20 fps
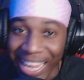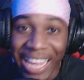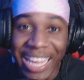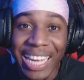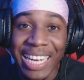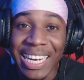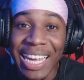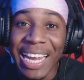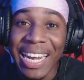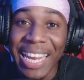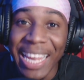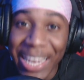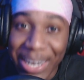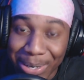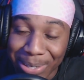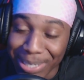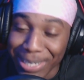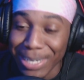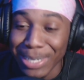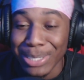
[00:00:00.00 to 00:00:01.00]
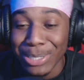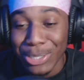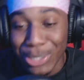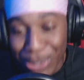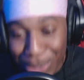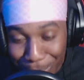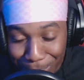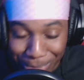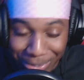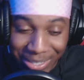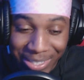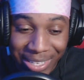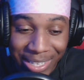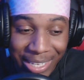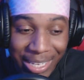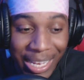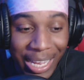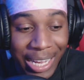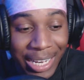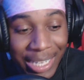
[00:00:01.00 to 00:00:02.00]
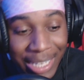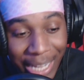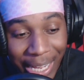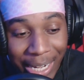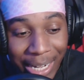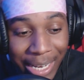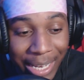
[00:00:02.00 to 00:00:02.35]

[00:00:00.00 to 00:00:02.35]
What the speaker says: Hey, I got a haircut too. I got a